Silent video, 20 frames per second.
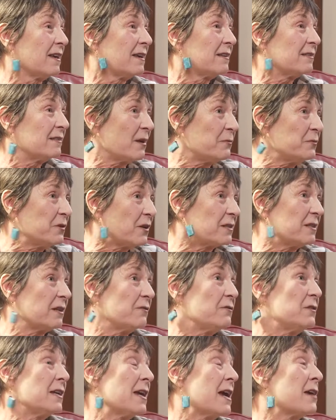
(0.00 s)

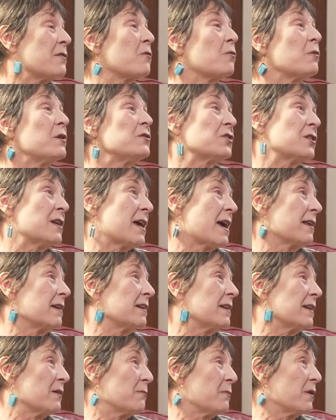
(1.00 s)
subjectivity and
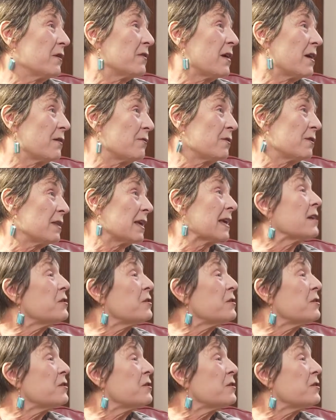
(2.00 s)
originality above everything.